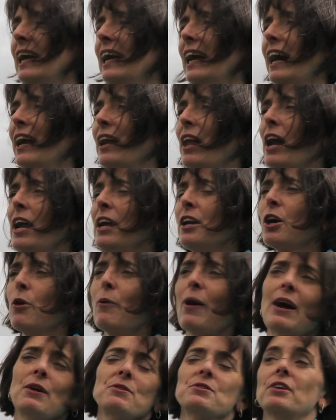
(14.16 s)
And I go
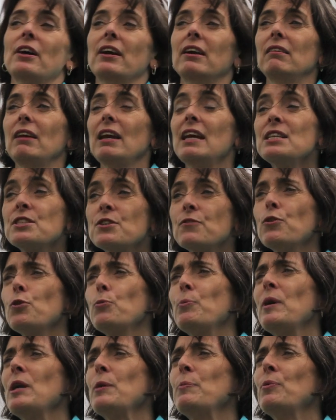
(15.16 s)
out and I interview
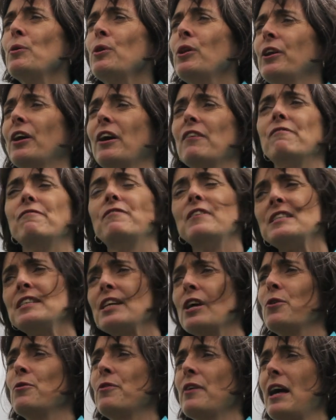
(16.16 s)
people and I
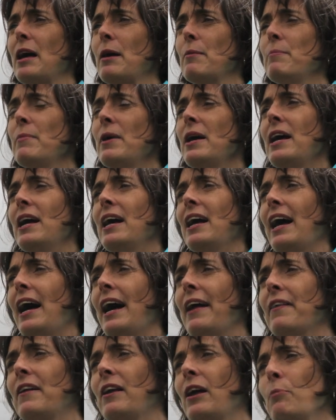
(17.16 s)
video them,
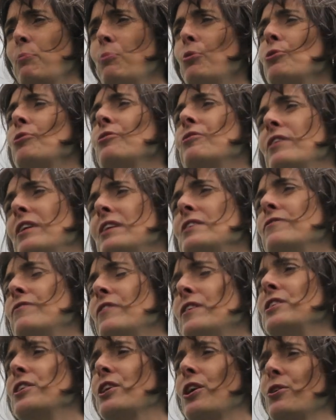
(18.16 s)
and then I put these
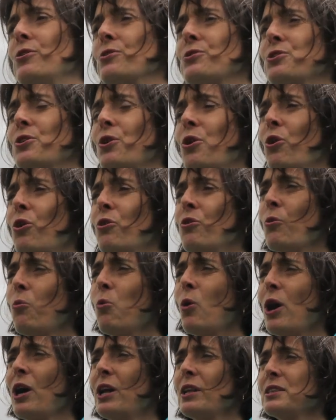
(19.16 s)
videos on the
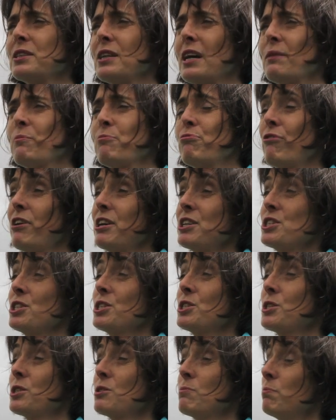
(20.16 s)
Wild and
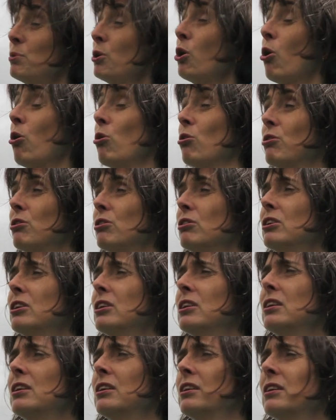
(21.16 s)
Precious blog.
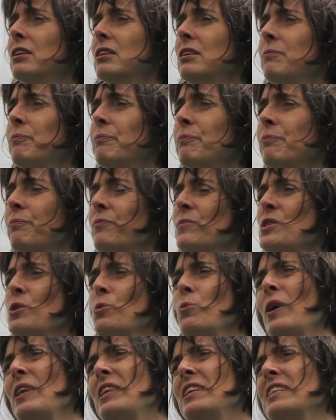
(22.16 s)
So
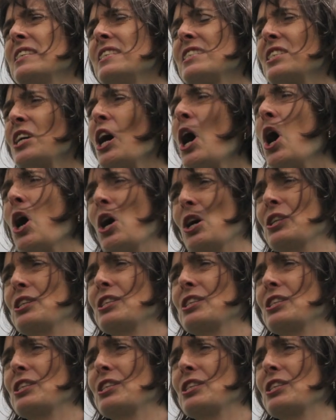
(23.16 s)
where did it start?